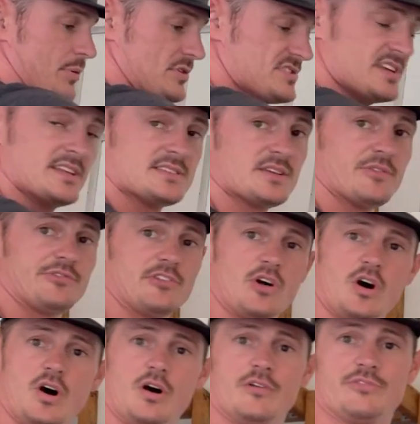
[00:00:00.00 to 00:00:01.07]
presents a
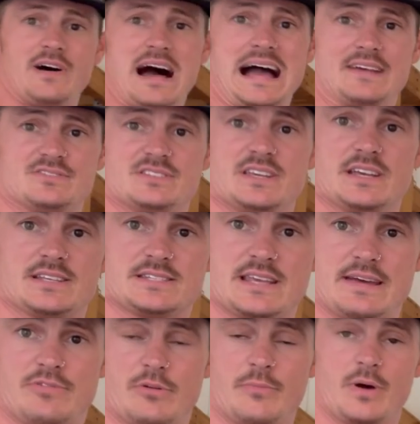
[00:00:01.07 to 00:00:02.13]
flaw 5, 6,
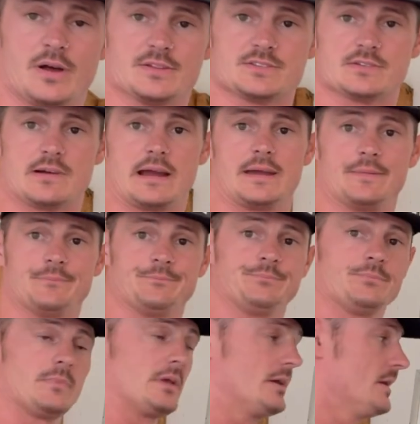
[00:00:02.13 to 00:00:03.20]
7 months, right?
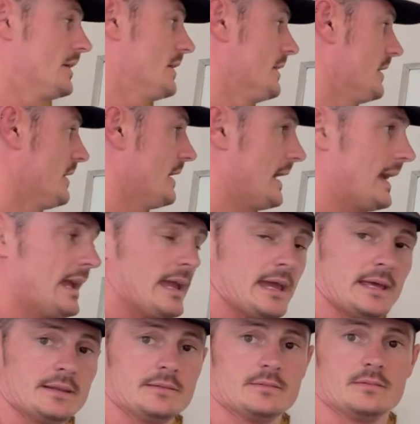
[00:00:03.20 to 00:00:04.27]

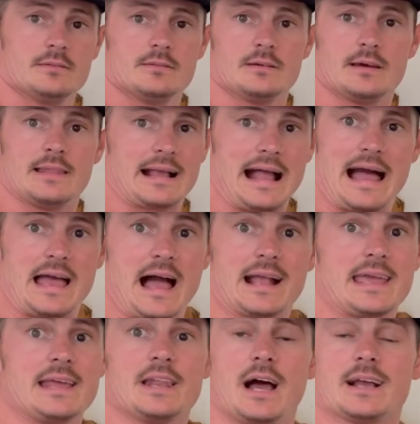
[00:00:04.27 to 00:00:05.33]
And like, I
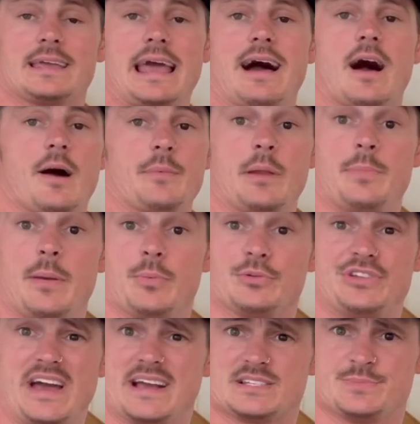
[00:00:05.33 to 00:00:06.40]
cannot count how many people
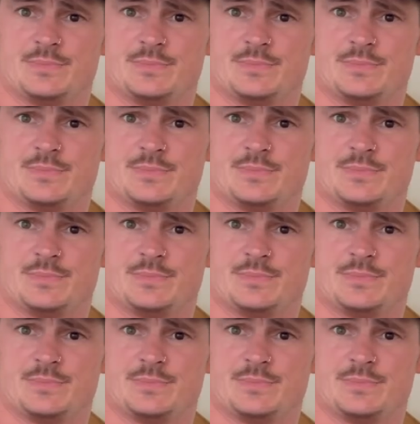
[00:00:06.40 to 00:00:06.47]
text